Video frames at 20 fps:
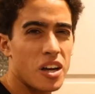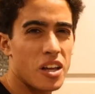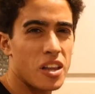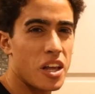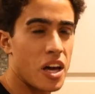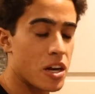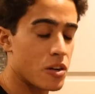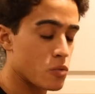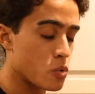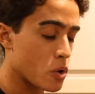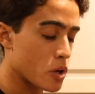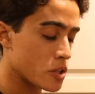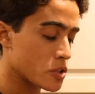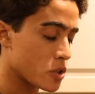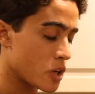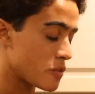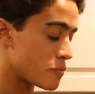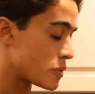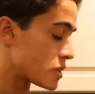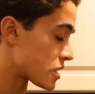a lot of work,
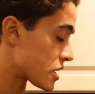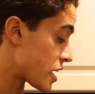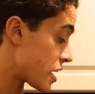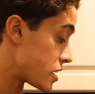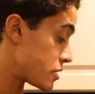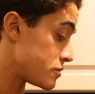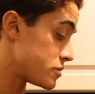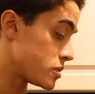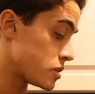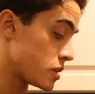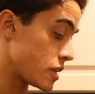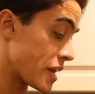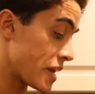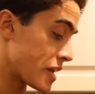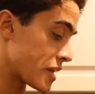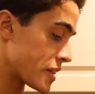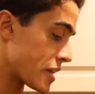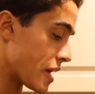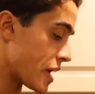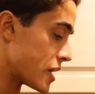so I've been kind of
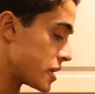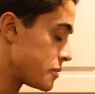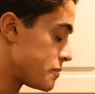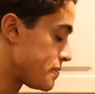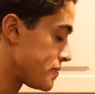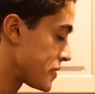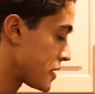delaying that.